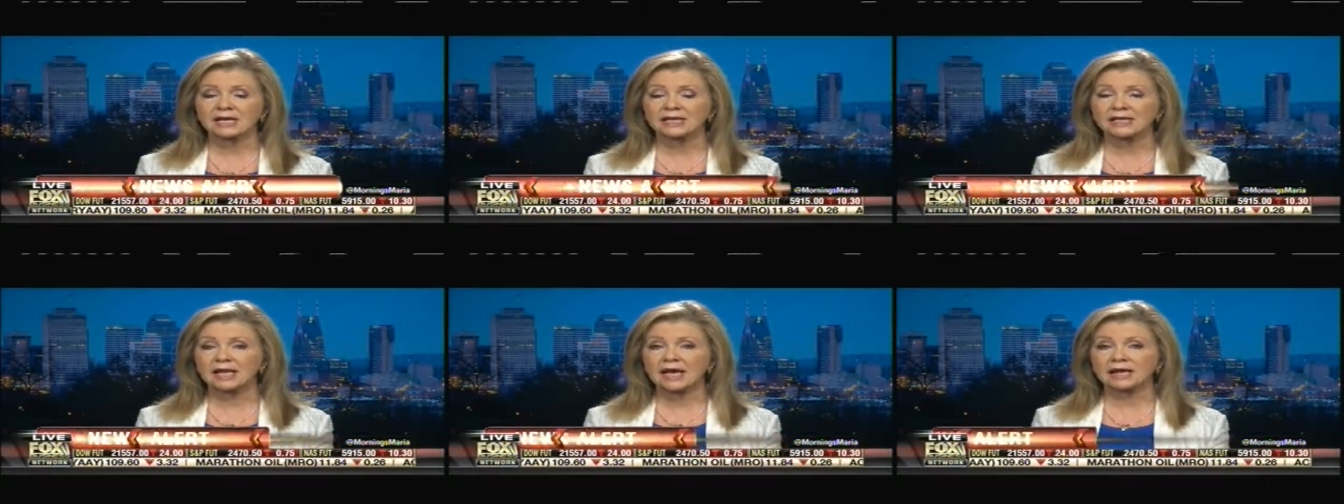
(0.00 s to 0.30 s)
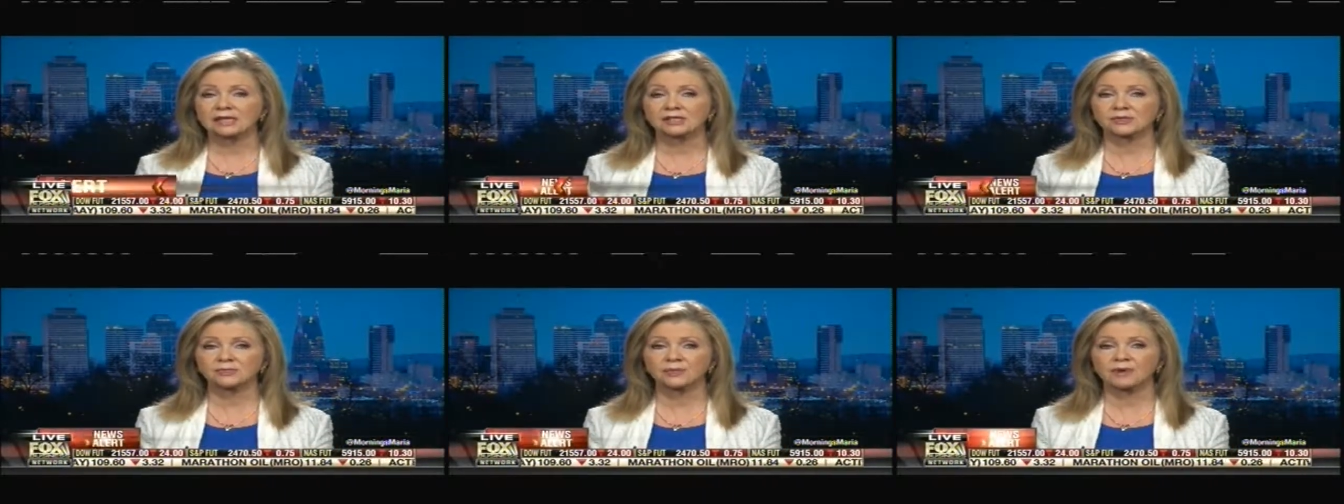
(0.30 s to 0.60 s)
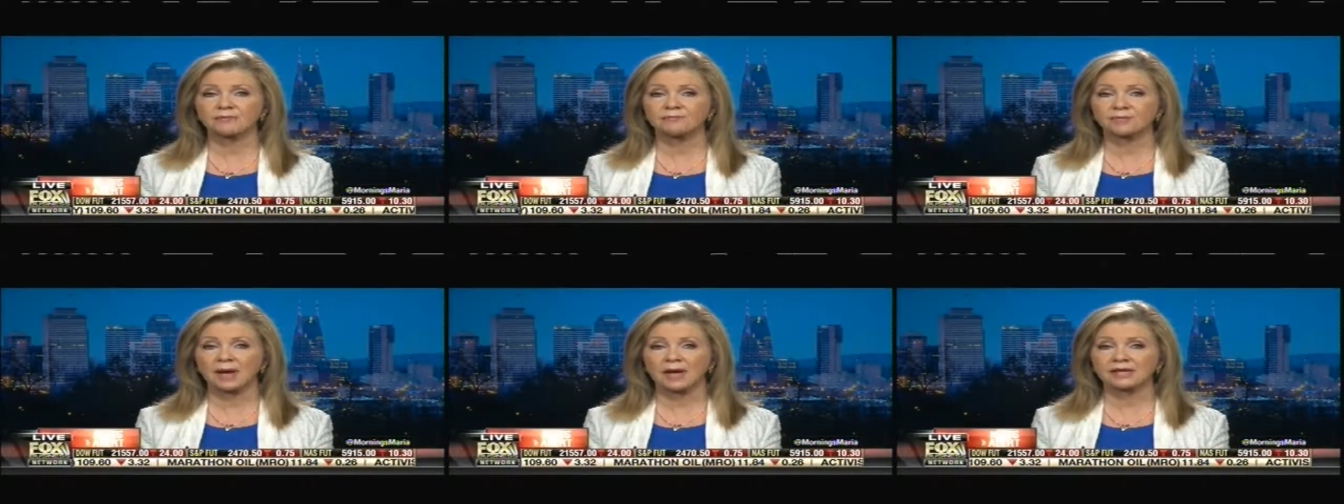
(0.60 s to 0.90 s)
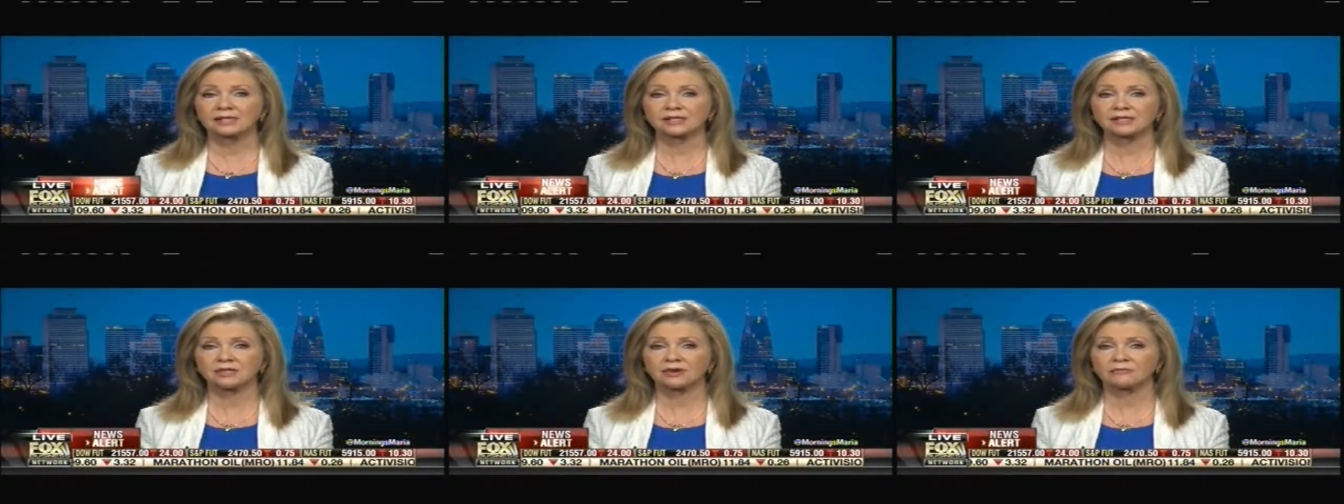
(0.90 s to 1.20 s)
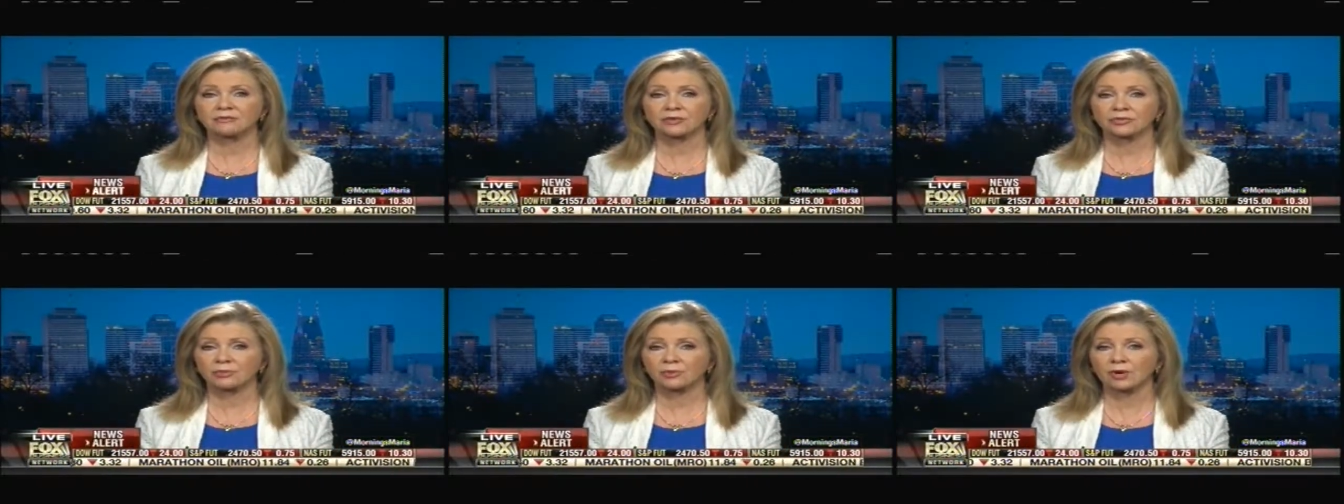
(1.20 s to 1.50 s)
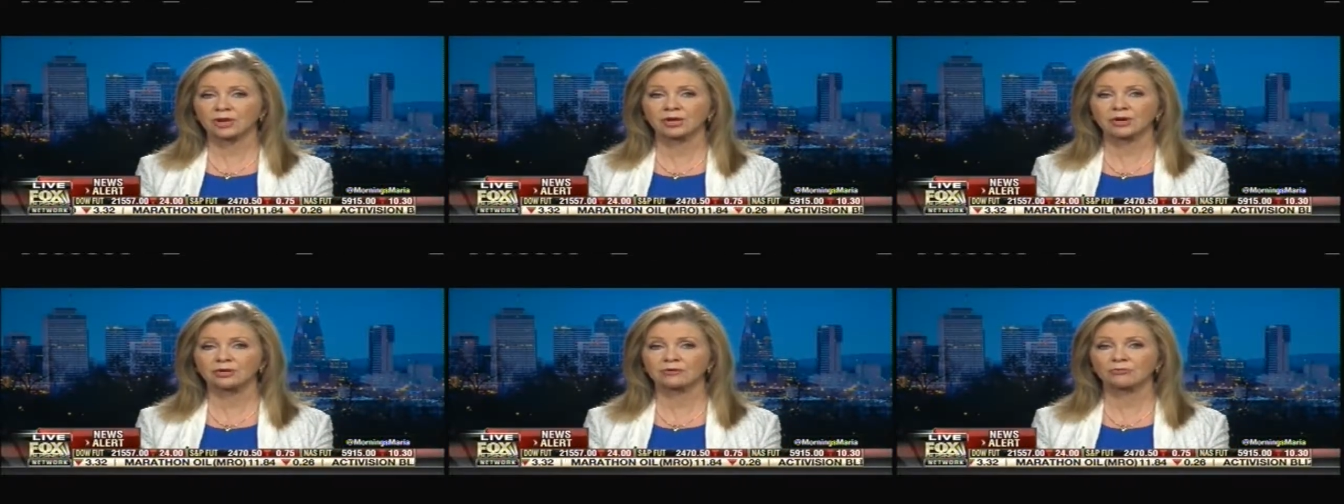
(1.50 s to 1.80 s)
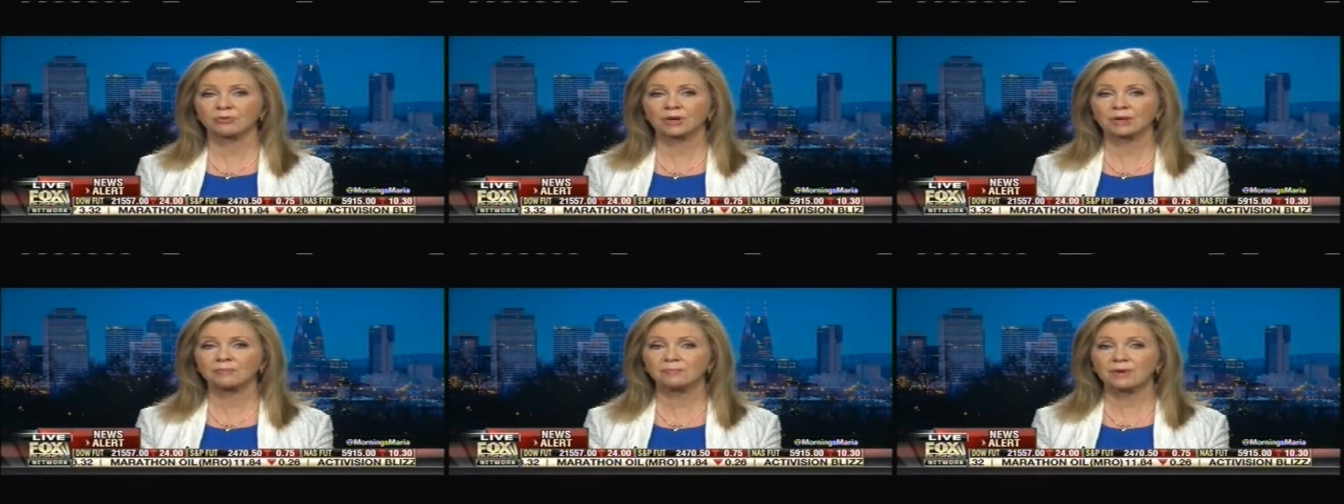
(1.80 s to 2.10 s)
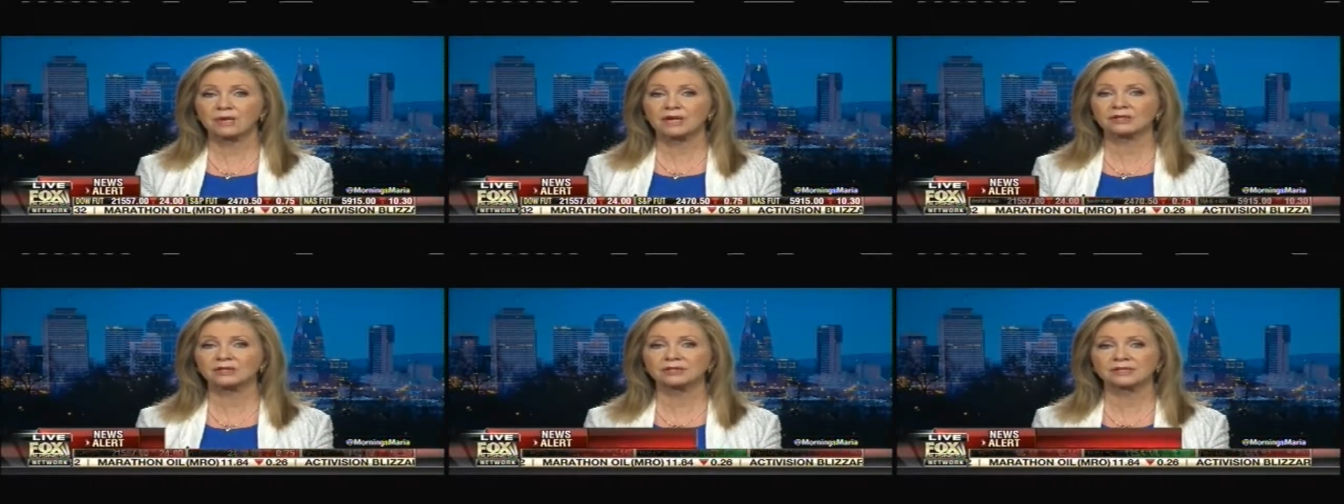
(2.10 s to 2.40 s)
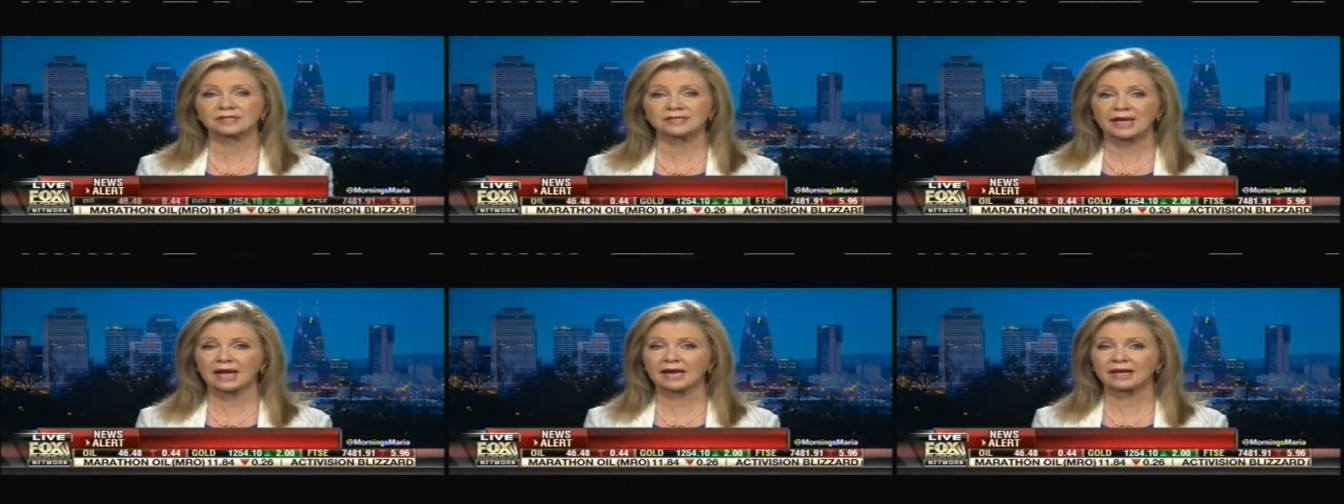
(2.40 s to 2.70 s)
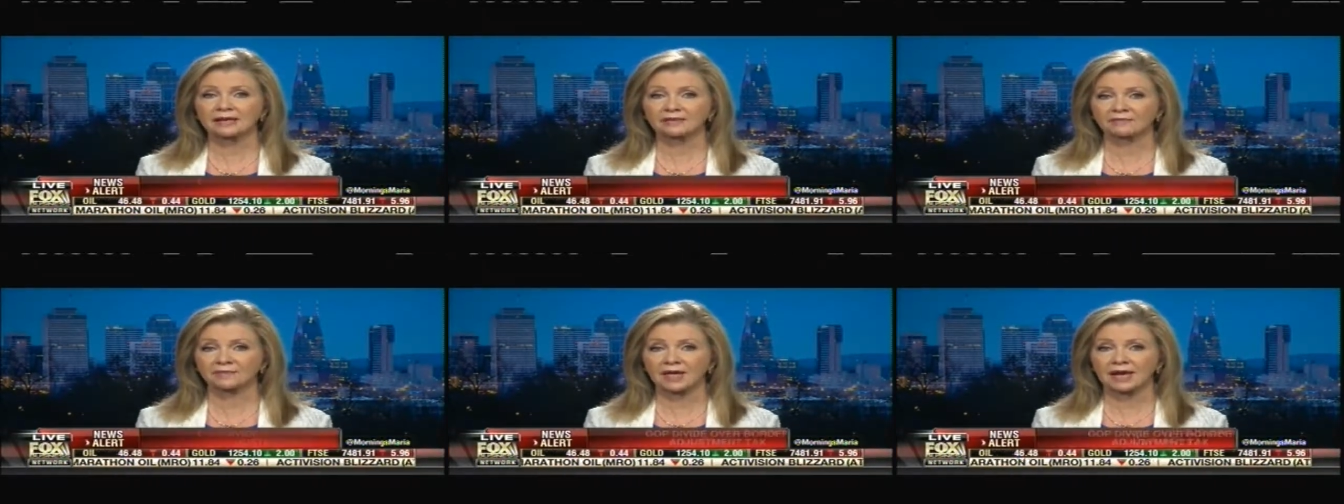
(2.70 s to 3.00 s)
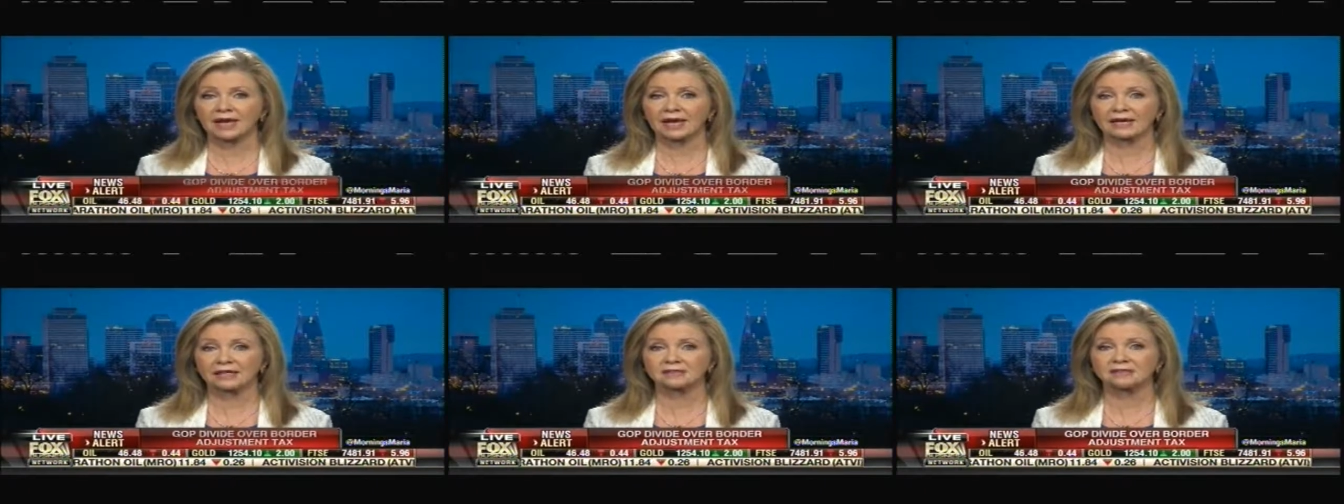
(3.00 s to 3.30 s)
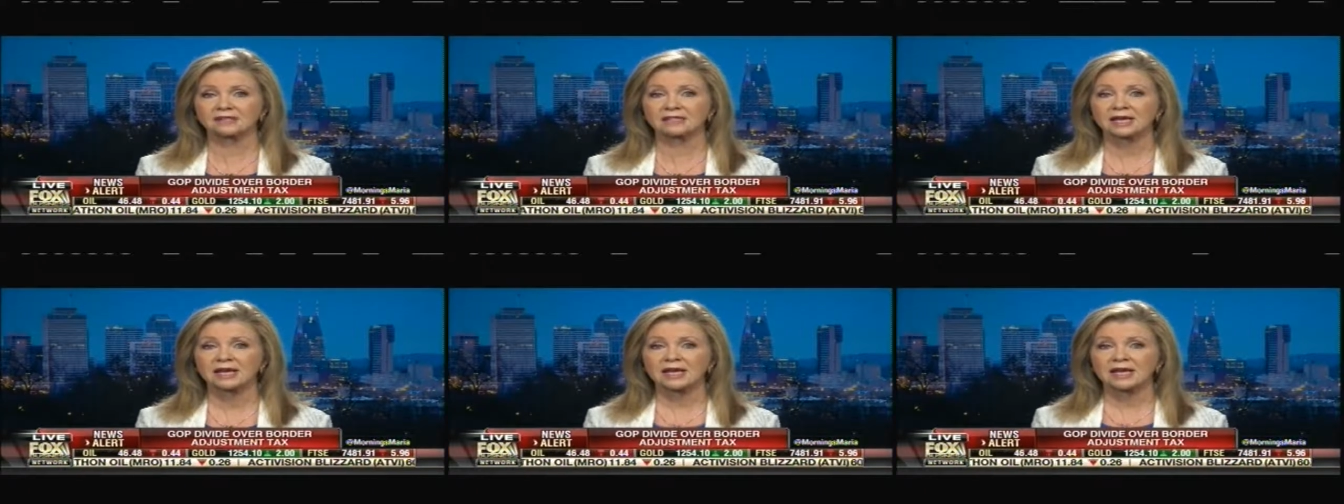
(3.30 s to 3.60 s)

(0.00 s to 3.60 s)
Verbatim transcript: yes, we've passed over 300 bills out of the House,